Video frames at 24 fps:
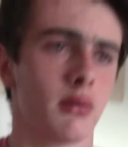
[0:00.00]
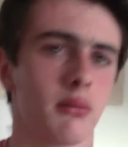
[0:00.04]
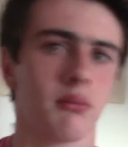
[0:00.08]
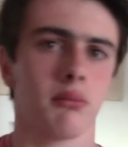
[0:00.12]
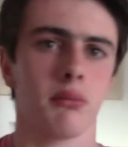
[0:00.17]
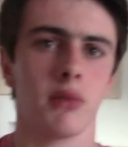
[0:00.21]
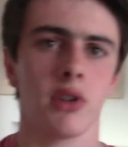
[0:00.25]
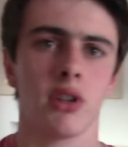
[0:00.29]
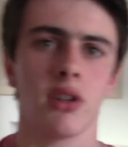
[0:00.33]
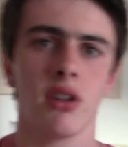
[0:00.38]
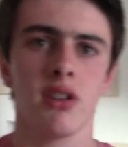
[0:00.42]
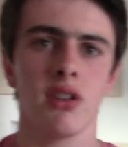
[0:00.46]

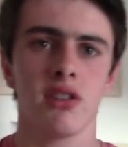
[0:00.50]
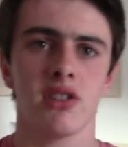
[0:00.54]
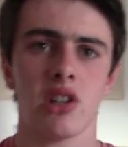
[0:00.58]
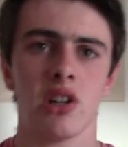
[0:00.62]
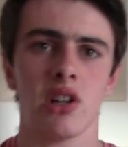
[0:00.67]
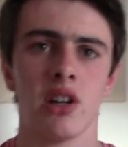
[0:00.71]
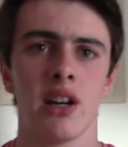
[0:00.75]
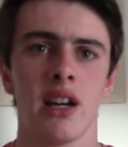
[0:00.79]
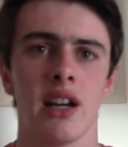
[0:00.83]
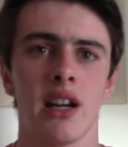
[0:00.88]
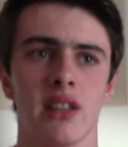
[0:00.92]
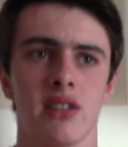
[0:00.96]
because
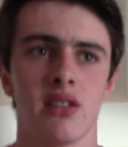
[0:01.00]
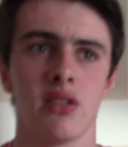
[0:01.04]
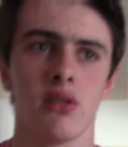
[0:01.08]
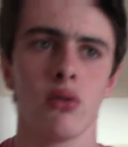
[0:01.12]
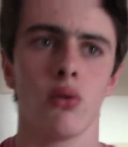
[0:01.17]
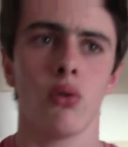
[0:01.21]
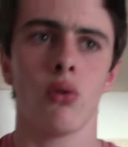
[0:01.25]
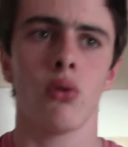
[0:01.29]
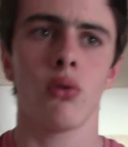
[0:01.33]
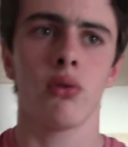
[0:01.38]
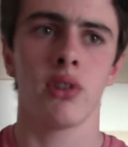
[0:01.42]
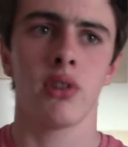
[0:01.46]
I had an
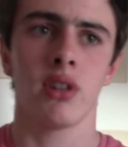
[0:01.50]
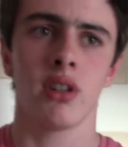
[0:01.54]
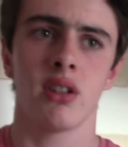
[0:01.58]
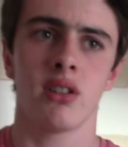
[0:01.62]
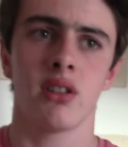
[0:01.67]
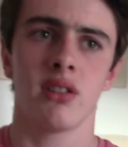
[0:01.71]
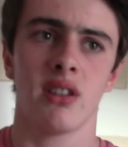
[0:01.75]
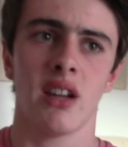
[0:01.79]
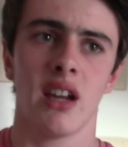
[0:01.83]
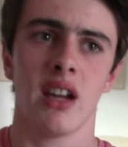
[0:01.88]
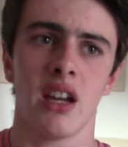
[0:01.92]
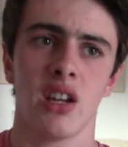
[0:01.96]

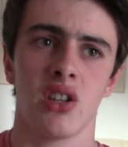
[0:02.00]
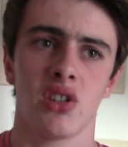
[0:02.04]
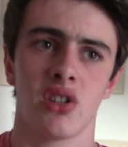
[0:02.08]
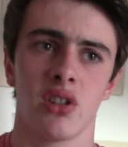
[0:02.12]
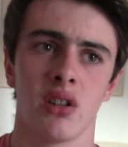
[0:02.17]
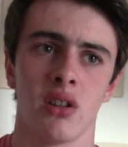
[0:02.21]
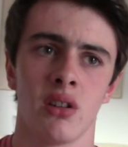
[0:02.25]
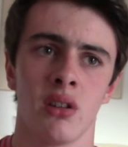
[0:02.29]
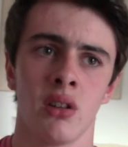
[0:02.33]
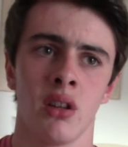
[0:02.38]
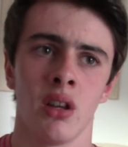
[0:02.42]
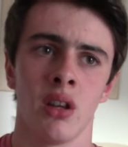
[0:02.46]

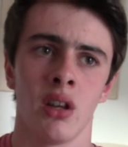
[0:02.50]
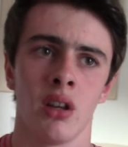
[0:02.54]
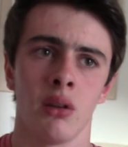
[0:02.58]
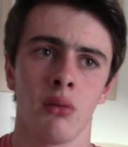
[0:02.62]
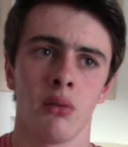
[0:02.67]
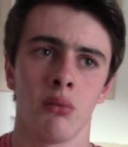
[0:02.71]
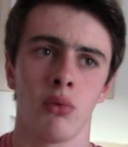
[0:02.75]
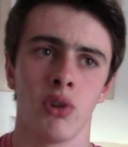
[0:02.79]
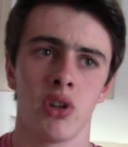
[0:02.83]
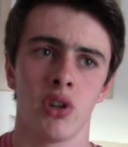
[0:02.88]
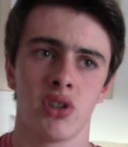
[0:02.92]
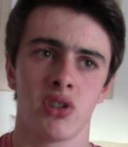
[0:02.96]
orientation
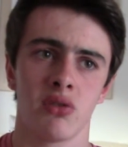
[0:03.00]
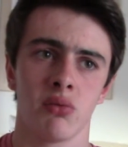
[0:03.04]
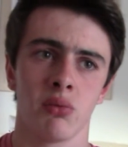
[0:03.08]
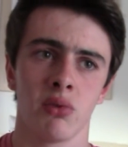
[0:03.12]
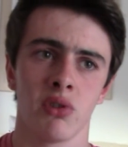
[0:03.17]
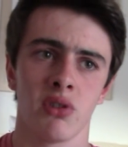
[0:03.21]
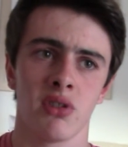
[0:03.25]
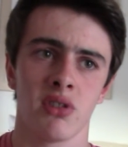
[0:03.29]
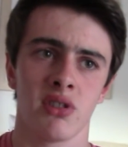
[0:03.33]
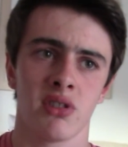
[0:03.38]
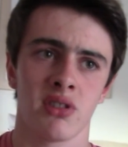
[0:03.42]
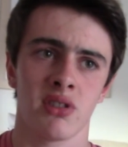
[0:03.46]
which
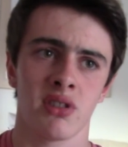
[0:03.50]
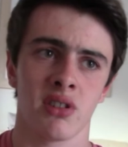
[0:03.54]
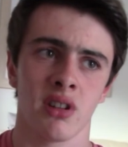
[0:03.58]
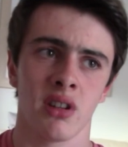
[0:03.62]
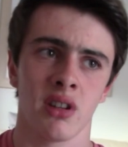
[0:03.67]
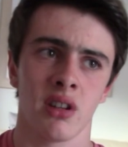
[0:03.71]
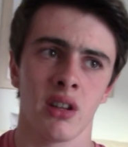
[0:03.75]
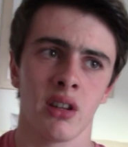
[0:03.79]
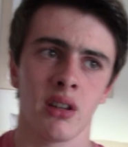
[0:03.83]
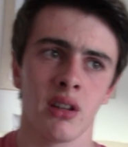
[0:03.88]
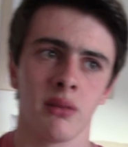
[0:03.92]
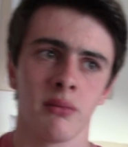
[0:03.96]
was
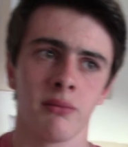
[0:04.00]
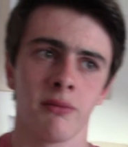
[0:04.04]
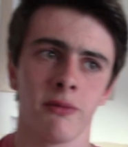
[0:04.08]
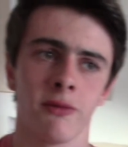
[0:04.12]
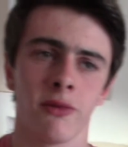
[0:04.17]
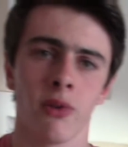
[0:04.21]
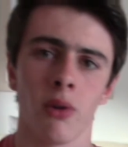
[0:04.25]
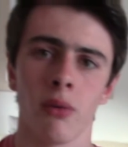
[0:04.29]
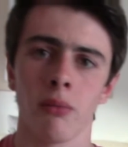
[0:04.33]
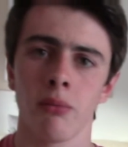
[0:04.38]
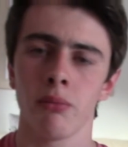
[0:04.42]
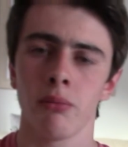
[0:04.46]

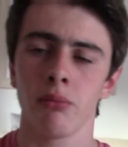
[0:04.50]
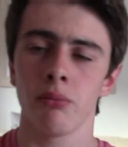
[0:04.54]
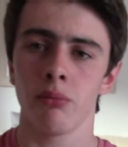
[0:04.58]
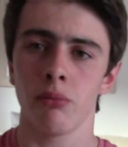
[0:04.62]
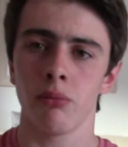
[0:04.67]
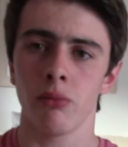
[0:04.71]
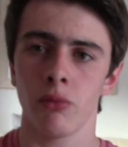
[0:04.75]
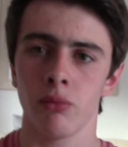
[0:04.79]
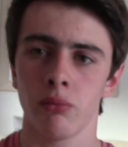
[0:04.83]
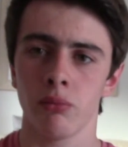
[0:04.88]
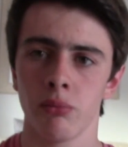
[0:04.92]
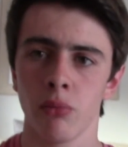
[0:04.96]
from
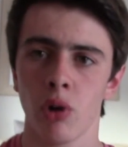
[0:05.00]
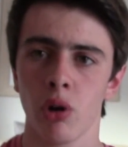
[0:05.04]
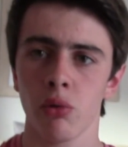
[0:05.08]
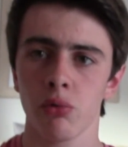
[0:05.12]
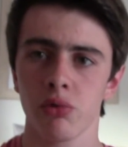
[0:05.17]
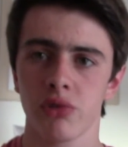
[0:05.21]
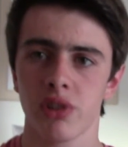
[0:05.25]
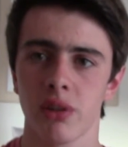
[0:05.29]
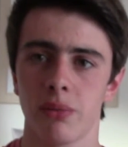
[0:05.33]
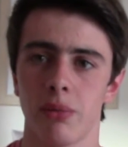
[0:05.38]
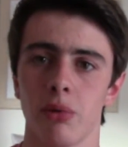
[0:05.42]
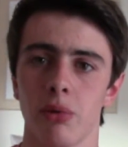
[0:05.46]

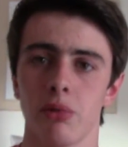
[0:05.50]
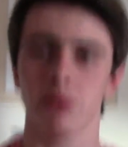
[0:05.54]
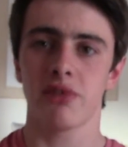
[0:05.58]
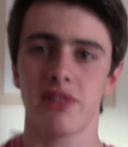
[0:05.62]
multiple